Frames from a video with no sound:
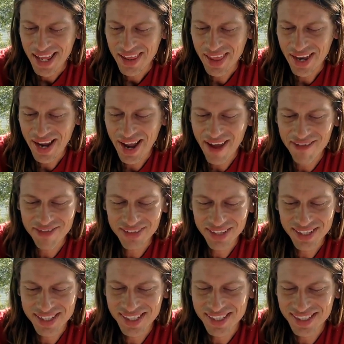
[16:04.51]
have
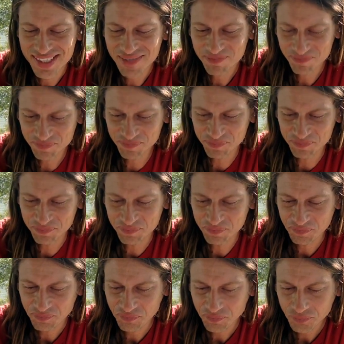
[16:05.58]
this
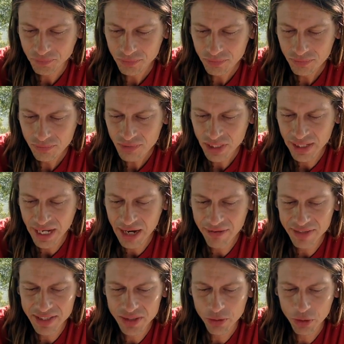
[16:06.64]
that
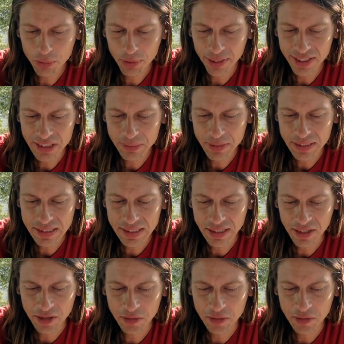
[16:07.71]
have these sort of placements,